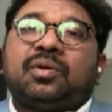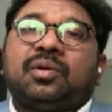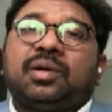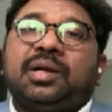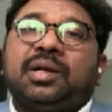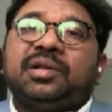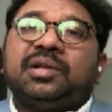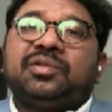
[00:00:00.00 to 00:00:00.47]

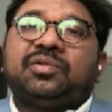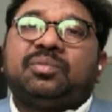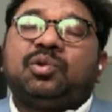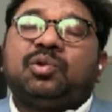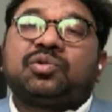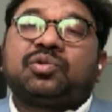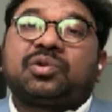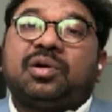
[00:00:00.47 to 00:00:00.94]
And it's the
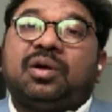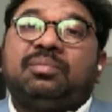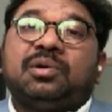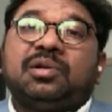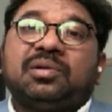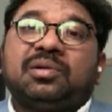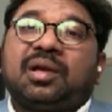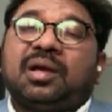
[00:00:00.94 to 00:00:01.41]
most
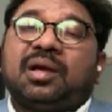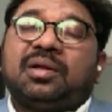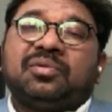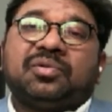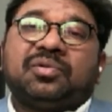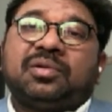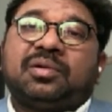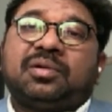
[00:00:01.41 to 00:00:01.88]
common
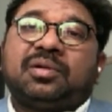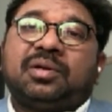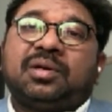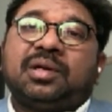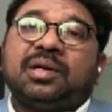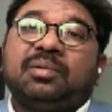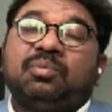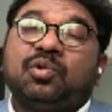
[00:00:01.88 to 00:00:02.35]

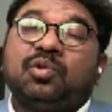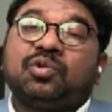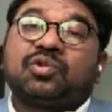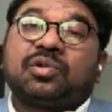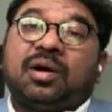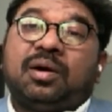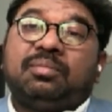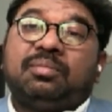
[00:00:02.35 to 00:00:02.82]
cancer and most
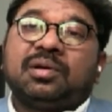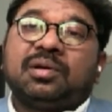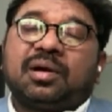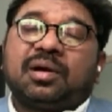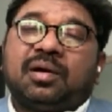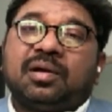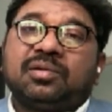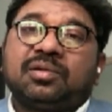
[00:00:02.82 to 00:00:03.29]
common
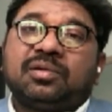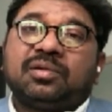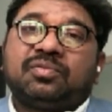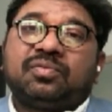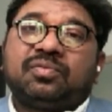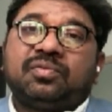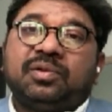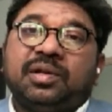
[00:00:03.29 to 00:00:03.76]
cause of
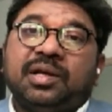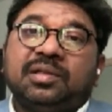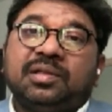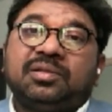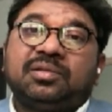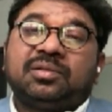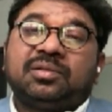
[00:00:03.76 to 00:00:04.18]
death